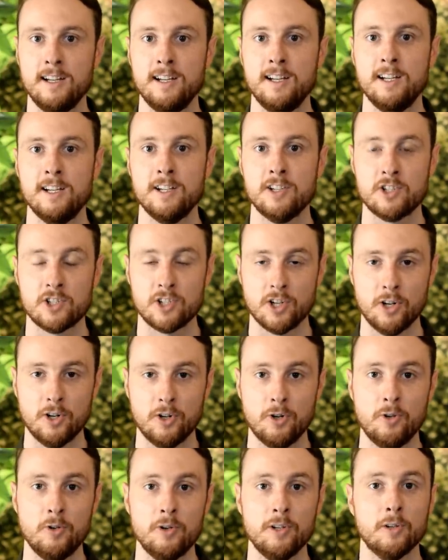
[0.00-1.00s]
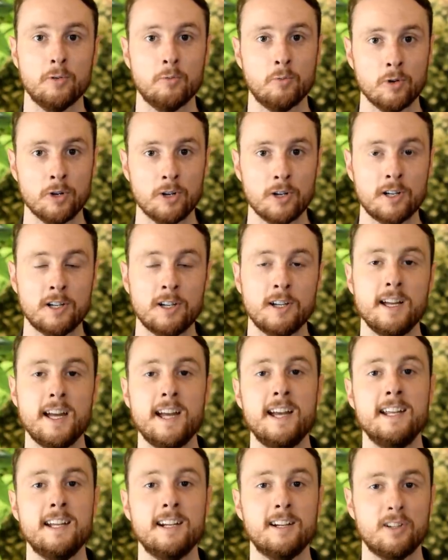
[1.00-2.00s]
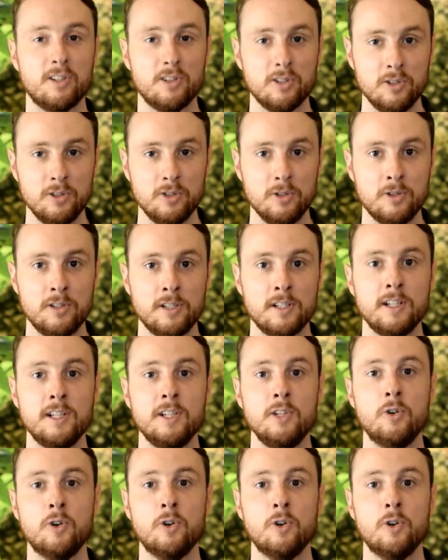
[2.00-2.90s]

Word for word: show your work and include your